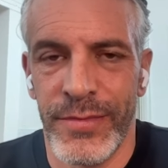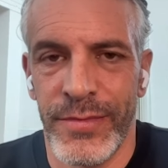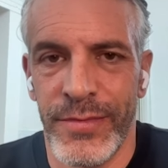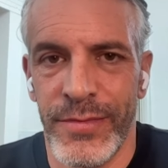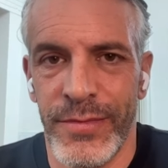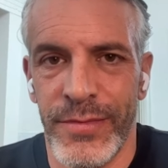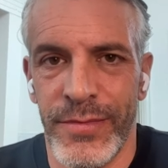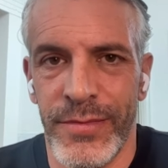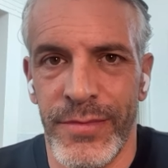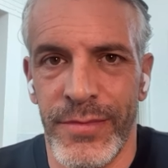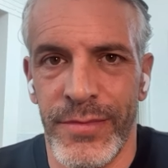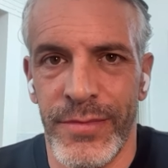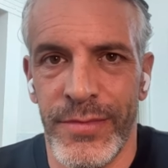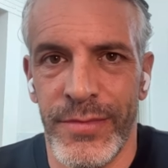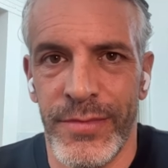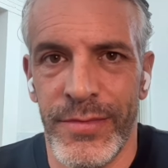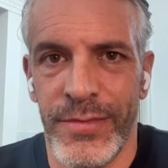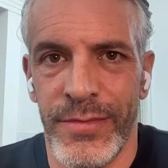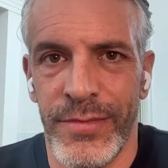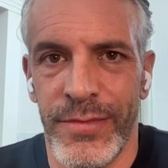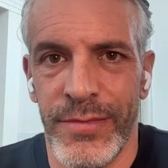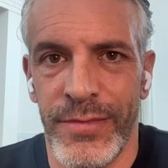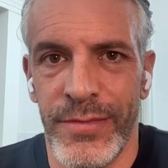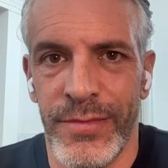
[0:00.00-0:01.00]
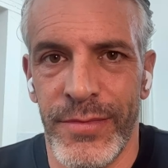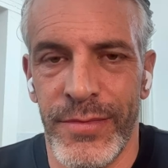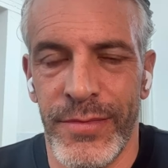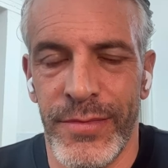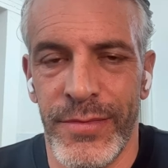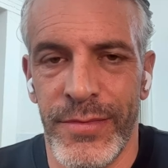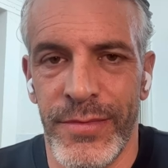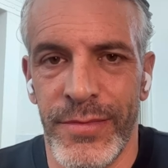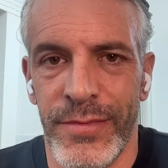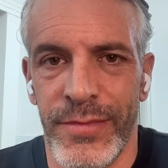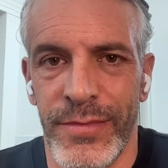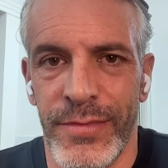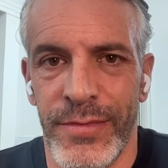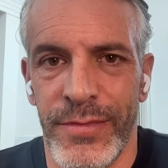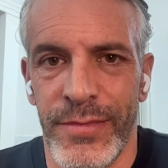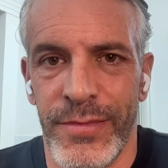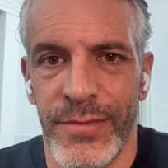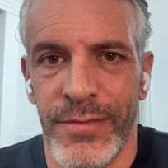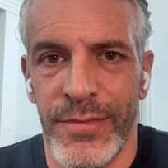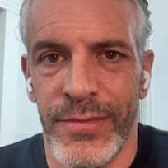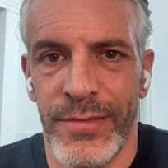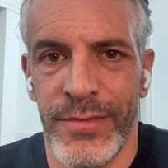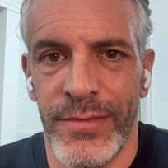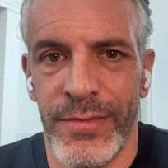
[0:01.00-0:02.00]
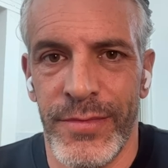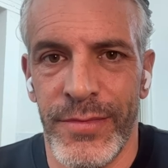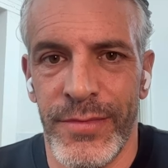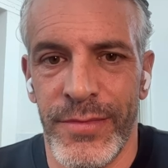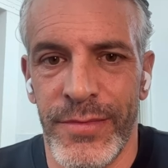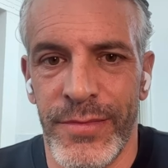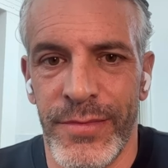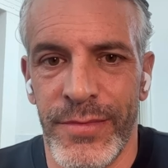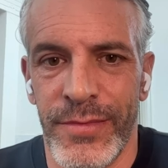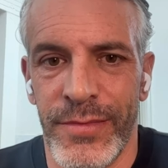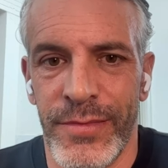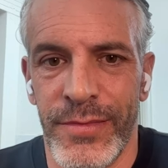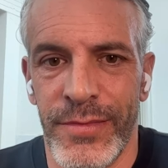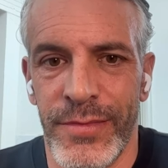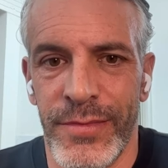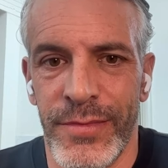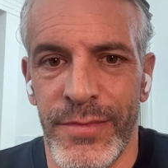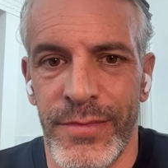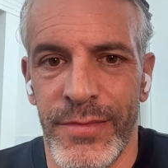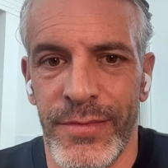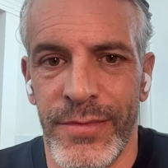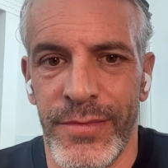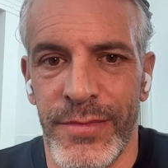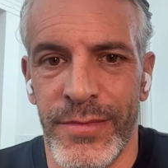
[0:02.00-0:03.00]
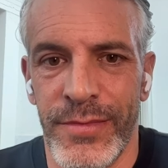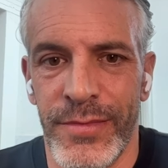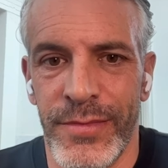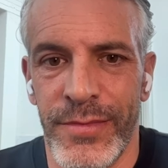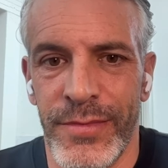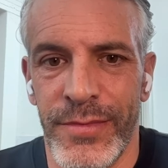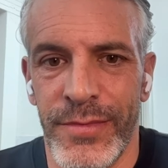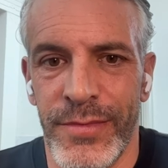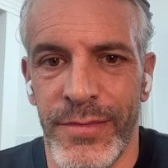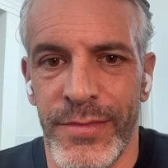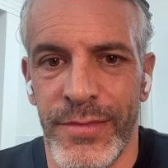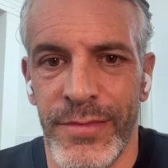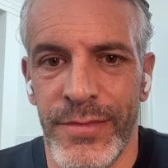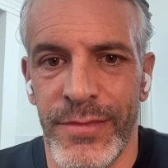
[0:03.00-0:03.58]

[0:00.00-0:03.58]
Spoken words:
(silent)